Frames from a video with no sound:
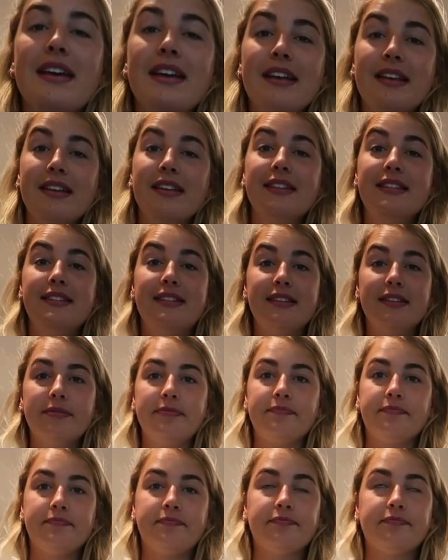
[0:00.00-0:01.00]
is
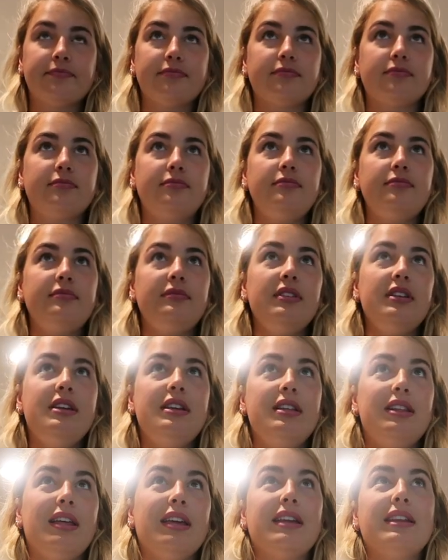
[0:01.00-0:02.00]

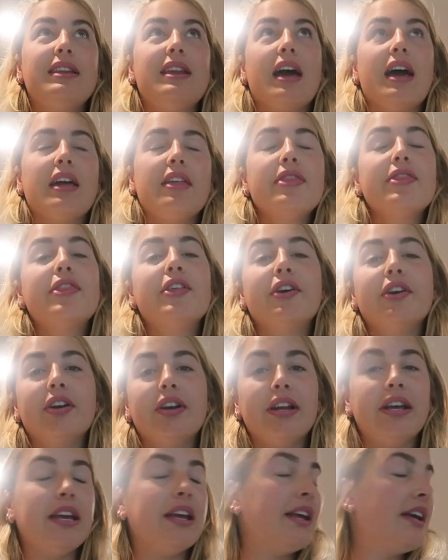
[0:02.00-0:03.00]
like
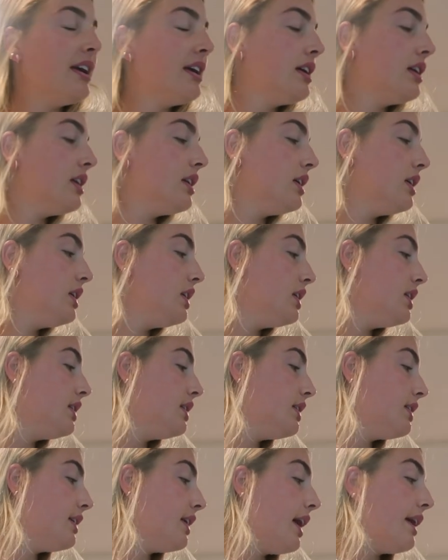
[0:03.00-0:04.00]
9.30,
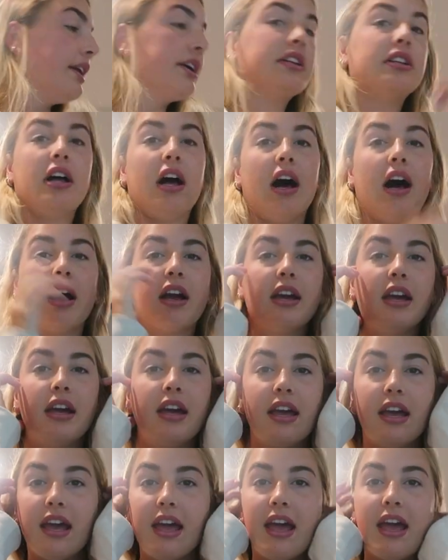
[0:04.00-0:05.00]
9 o'clock,
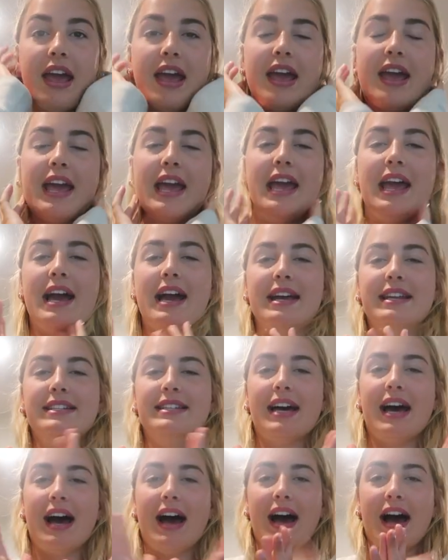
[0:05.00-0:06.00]

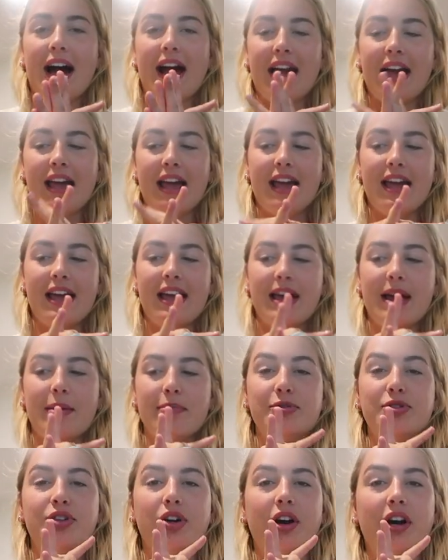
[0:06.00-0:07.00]
and I
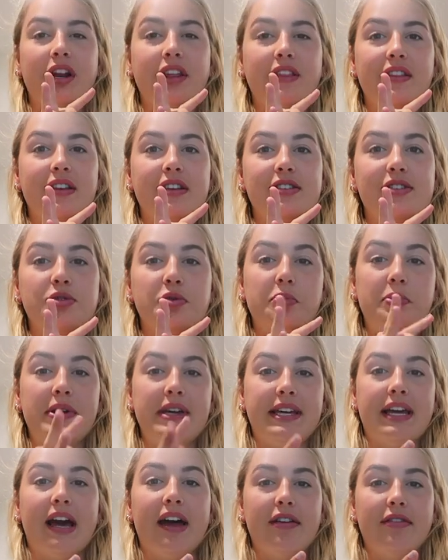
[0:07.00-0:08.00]
am starting this
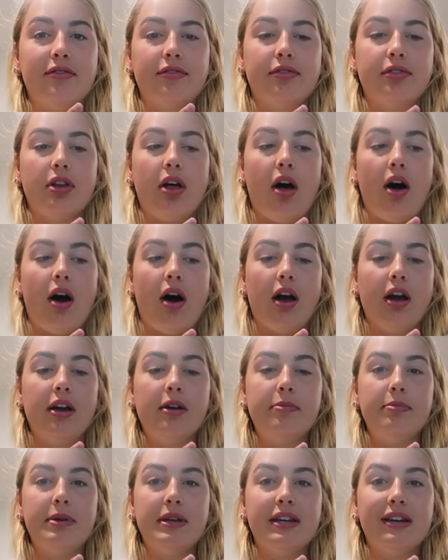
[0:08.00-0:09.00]
weekend
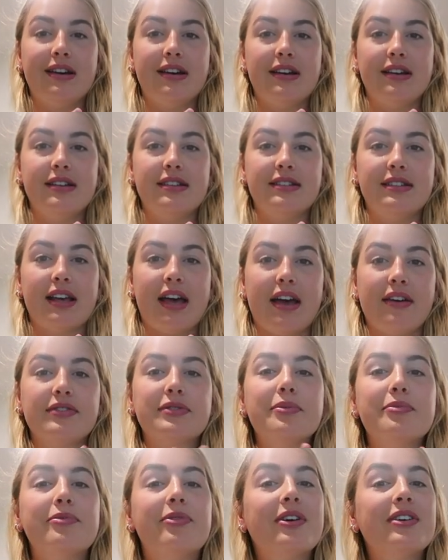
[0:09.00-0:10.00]
vlog because I have
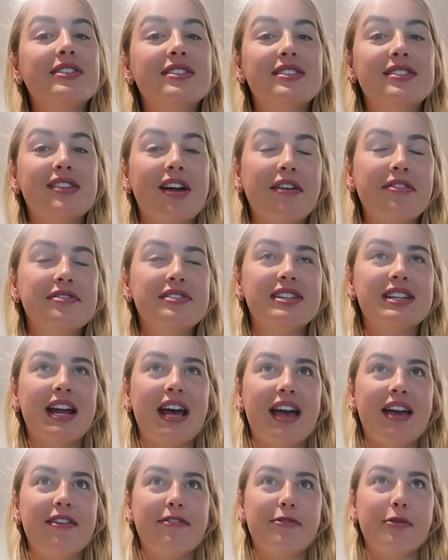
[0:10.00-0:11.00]
some fun stuff
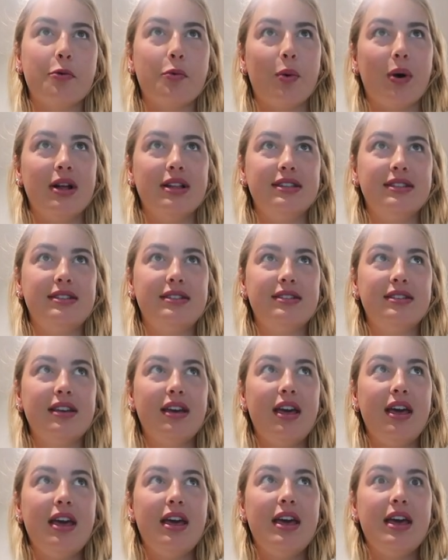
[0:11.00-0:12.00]
today for once
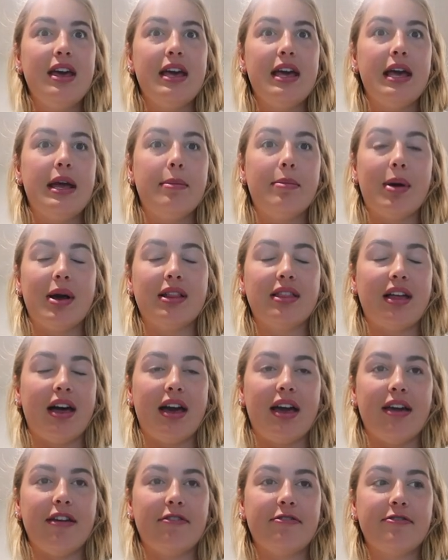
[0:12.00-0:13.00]
in my
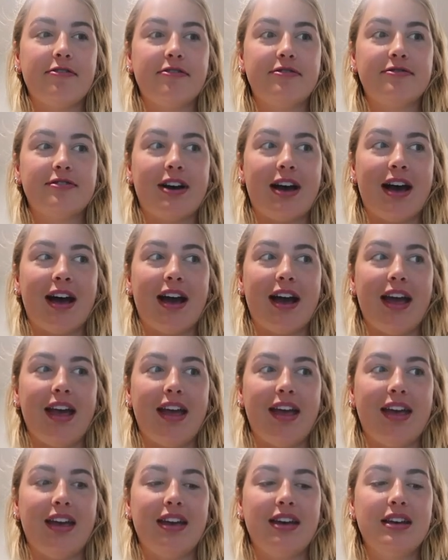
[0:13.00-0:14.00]
life.
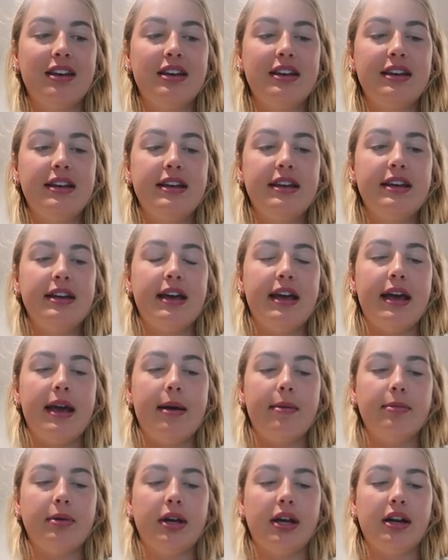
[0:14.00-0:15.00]
I
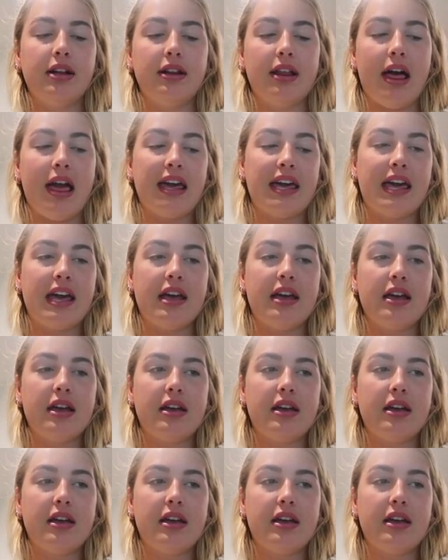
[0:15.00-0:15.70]
am gonna like